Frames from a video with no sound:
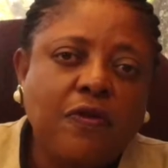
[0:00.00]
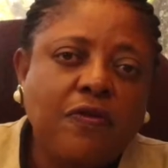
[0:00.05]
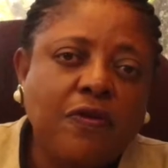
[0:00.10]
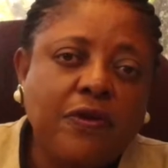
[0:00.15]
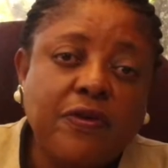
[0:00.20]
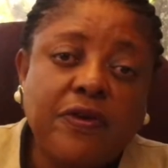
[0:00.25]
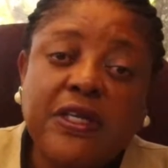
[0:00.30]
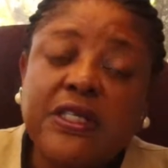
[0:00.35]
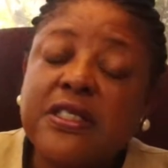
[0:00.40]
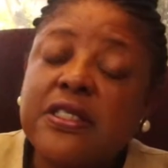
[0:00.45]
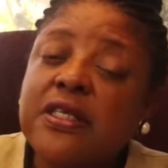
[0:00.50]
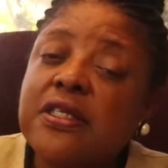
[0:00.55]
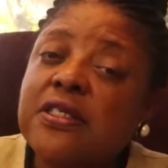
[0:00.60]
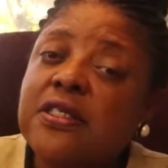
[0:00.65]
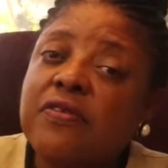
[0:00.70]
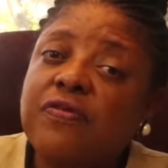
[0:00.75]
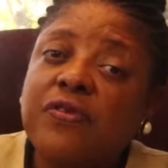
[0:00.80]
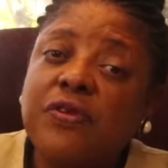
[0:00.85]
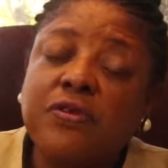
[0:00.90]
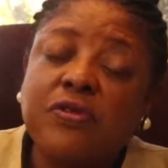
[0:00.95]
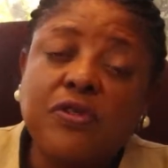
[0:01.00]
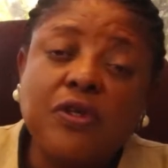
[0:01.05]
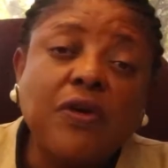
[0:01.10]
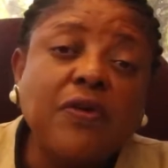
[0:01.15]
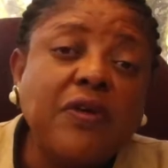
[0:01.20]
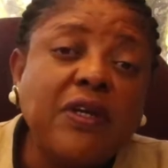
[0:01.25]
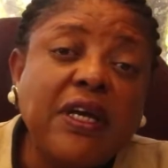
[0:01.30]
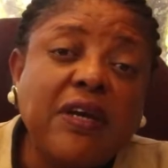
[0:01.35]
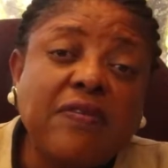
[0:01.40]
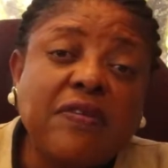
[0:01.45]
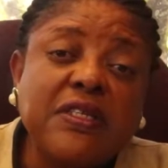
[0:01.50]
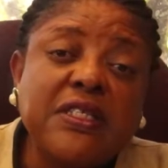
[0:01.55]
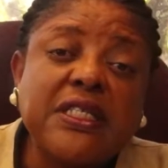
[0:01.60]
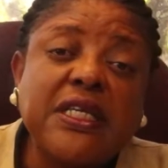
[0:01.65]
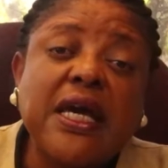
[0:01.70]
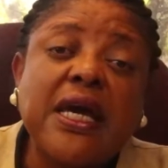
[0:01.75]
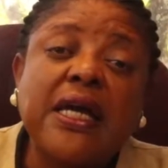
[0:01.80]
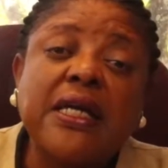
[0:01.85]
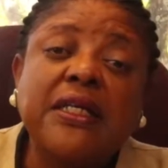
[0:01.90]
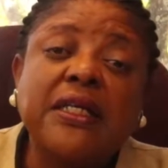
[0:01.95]
For instance, if you don't have a
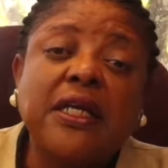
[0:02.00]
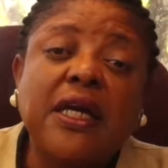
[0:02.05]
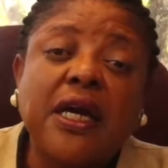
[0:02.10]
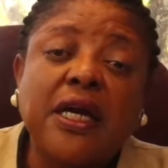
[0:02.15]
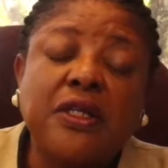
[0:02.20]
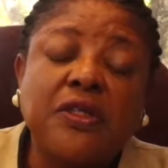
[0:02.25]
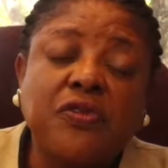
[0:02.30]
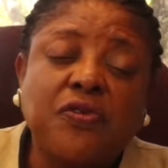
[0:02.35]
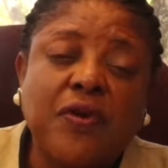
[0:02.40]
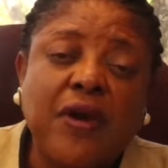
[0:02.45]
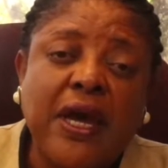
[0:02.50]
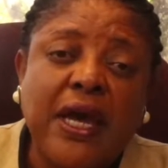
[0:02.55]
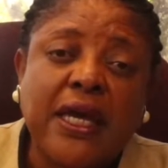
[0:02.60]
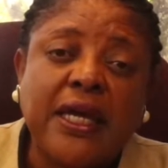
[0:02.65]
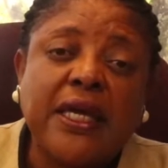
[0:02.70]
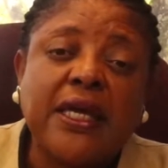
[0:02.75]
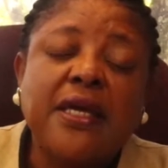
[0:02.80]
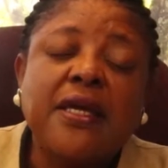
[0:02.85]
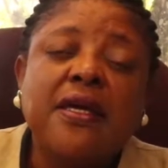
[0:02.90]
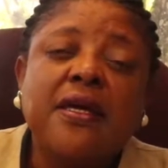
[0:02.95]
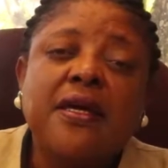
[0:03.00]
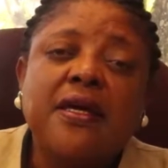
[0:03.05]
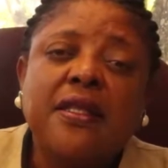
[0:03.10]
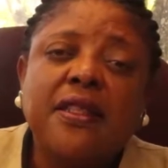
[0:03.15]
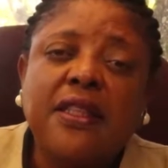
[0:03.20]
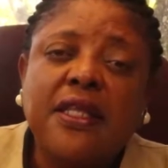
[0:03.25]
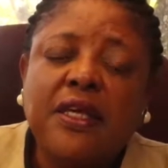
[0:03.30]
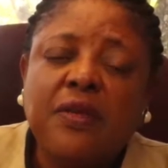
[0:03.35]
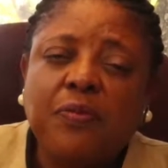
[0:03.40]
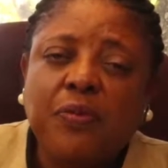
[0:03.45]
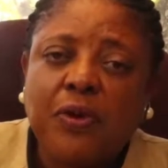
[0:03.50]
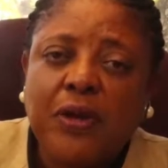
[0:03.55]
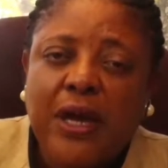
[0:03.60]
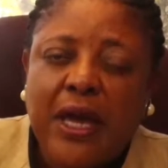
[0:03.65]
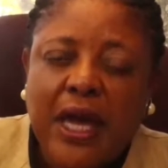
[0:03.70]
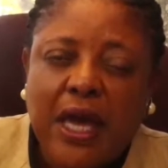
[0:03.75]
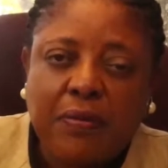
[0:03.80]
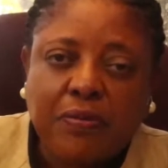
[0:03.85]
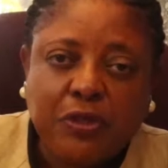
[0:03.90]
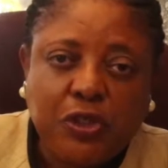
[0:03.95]
signed contract, then
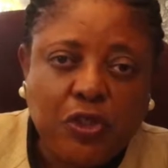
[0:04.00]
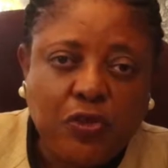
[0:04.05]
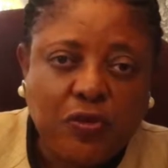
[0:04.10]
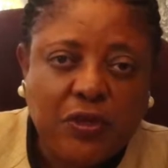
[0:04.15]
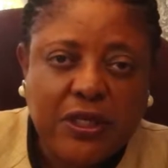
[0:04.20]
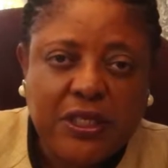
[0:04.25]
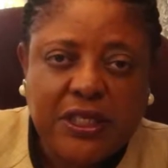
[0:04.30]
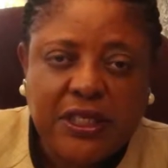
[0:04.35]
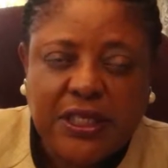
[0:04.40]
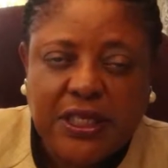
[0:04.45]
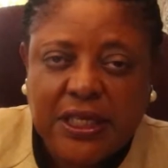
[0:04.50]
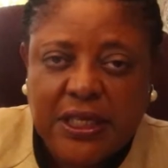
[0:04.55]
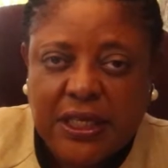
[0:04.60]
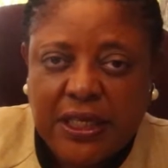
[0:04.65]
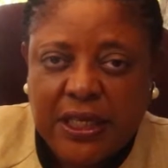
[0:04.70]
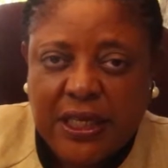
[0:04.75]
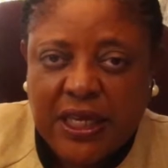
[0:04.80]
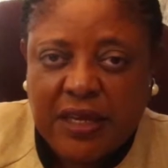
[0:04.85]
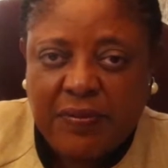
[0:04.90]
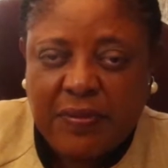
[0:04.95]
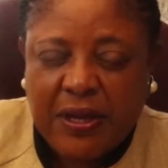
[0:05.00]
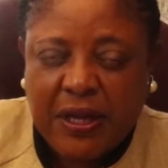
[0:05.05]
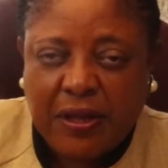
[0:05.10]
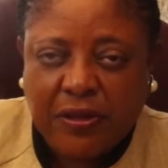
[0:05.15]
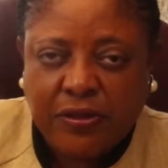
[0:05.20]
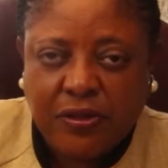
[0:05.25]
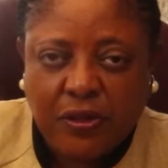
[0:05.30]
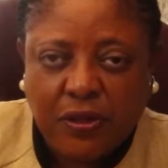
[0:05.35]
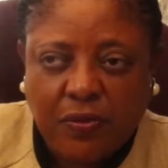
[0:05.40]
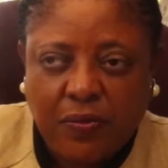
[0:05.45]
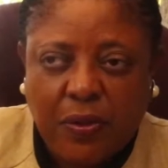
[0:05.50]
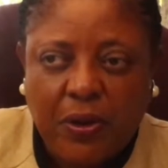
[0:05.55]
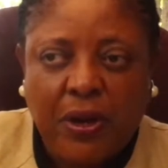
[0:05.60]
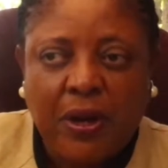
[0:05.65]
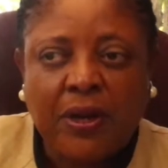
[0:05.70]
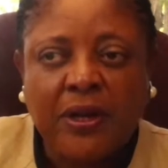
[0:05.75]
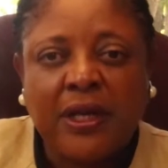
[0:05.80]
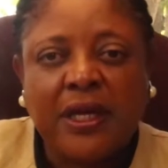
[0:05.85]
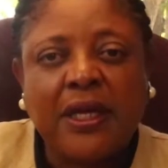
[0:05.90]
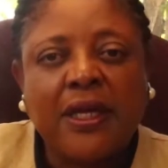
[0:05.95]
perhaps you can send an email to the
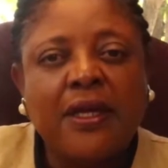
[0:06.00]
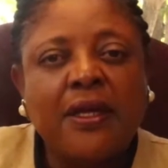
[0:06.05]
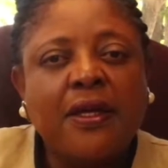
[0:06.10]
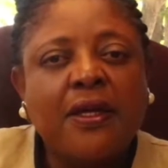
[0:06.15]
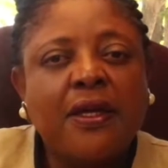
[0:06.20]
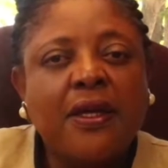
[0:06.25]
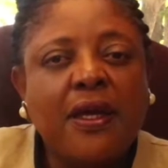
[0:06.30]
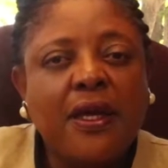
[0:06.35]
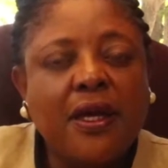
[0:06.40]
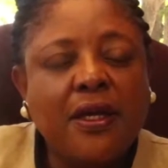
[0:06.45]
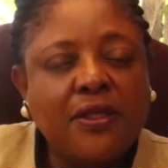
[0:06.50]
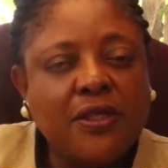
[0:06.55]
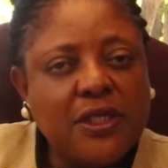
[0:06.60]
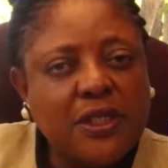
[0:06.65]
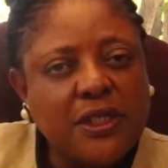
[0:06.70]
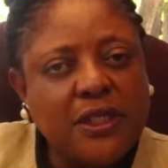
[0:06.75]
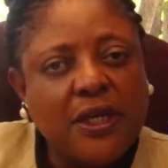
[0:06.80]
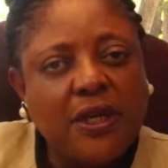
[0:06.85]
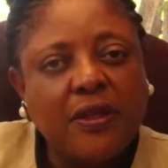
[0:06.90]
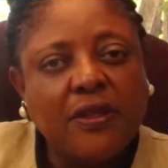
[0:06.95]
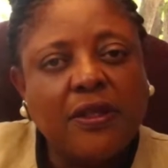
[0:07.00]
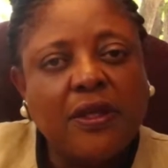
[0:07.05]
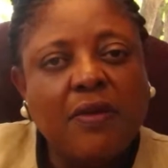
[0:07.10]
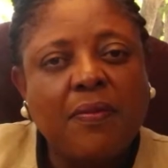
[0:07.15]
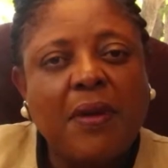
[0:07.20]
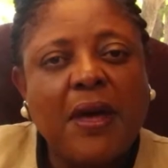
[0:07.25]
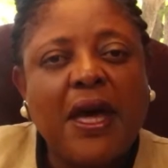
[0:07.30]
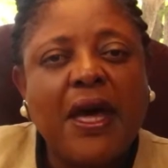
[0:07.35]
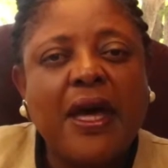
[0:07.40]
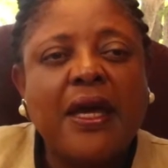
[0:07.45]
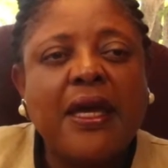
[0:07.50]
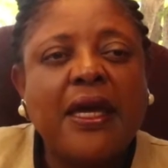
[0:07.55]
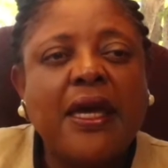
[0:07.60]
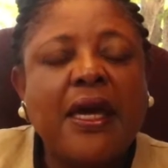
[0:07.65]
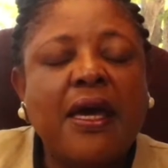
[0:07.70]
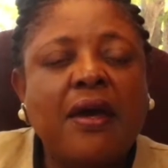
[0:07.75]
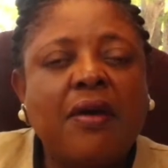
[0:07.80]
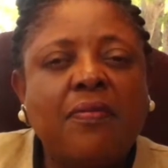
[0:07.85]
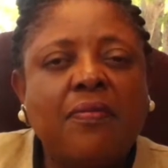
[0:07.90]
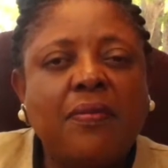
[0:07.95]
party and just tell them, I
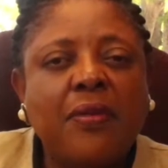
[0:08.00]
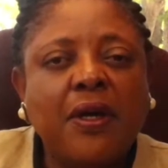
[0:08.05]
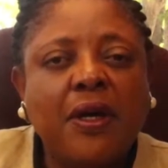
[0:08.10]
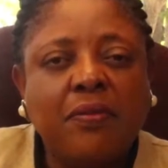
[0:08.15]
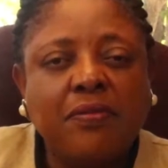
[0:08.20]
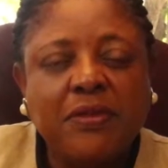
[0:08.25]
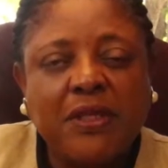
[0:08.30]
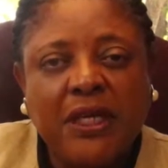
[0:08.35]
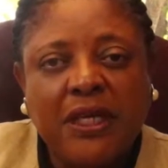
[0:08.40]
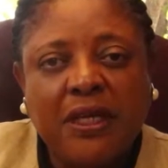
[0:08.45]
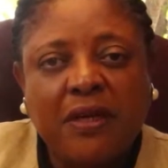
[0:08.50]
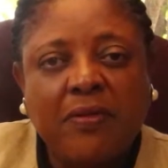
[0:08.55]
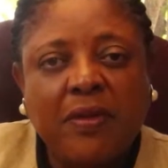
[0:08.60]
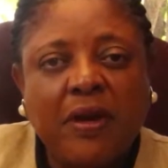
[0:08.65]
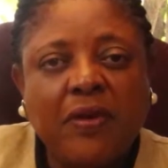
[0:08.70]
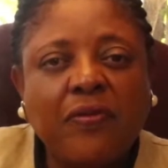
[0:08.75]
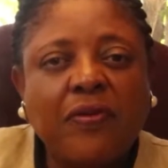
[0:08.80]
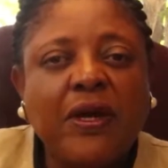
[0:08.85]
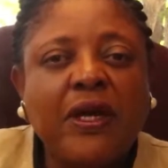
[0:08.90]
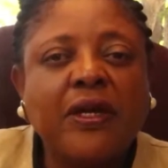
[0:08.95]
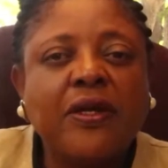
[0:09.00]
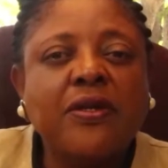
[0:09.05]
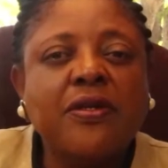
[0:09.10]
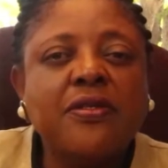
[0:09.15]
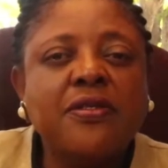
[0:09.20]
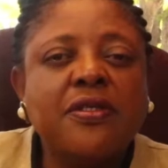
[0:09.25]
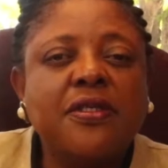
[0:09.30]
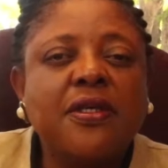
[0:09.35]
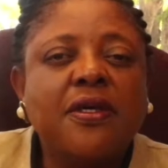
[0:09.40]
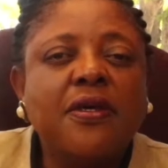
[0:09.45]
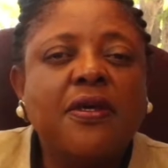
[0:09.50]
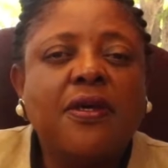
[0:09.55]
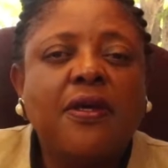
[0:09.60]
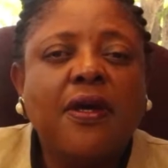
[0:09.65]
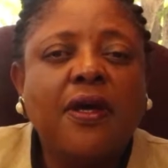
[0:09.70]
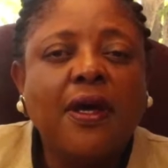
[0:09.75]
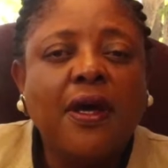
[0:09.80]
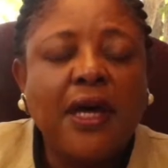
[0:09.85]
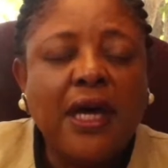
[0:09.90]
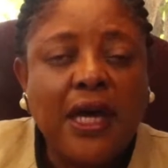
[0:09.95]
am updating my records.
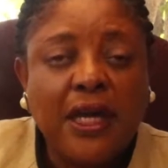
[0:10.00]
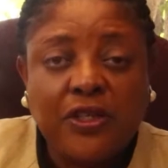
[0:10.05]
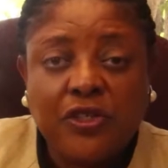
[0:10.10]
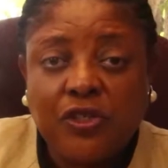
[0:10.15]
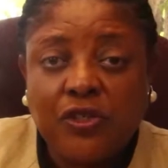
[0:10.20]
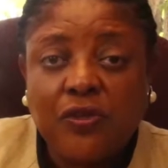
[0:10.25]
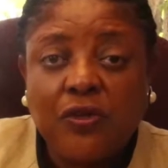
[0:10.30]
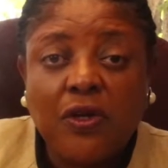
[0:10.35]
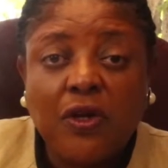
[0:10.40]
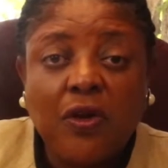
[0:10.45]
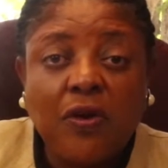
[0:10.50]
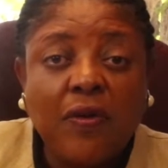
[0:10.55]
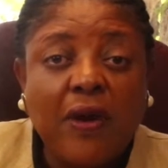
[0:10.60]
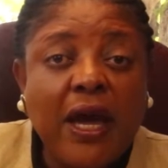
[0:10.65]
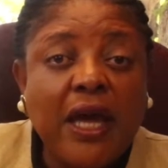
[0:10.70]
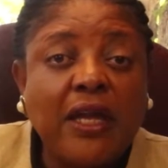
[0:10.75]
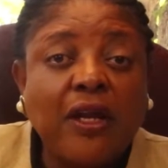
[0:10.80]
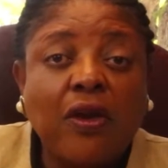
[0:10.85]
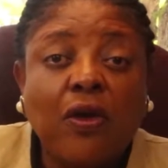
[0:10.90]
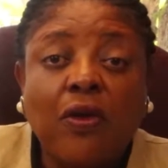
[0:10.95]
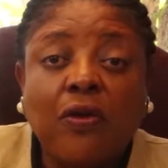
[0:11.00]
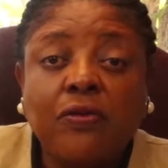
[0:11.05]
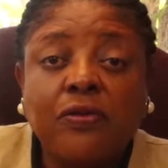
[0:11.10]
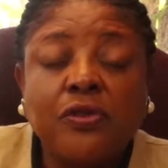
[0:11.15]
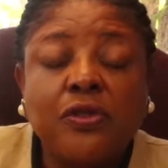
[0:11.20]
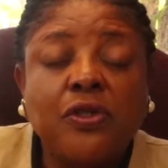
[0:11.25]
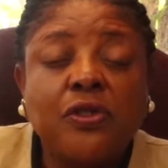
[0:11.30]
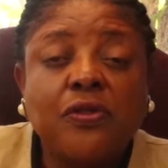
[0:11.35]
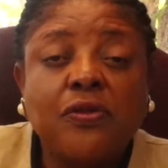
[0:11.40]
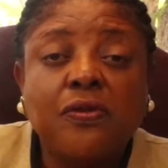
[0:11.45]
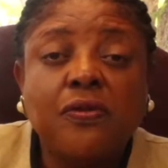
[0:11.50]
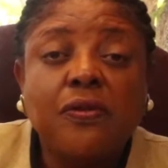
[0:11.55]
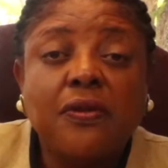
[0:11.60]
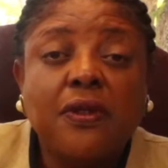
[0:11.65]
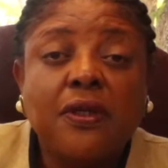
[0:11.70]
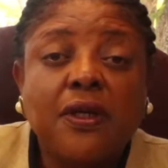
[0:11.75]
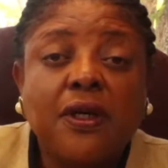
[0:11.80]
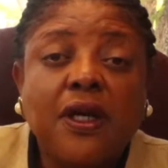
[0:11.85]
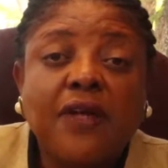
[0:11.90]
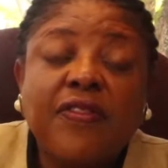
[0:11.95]
As you know, I loaned you
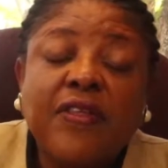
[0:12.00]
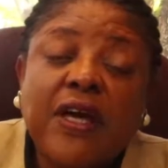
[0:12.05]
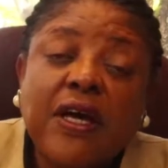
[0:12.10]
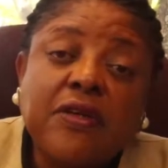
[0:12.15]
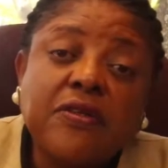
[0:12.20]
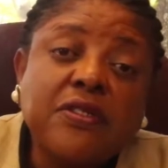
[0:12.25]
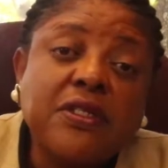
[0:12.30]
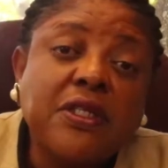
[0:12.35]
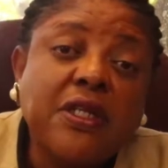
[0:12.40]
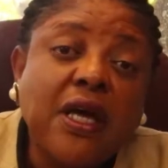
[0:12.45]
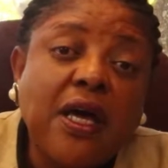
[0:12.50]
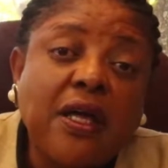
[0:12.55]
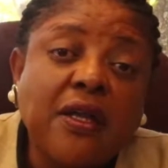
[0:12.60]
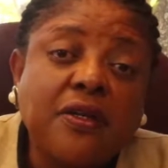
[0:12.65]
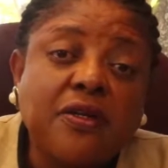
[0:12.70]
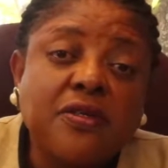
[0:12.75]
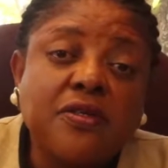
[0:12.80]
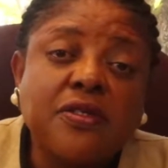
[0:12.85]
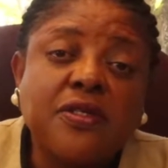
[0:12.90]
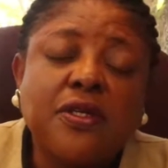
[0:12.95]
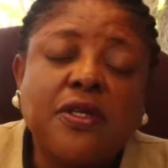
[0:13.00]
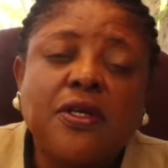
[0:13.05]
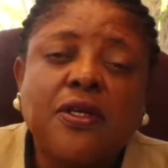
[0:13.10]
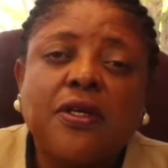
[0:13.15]
$1,000.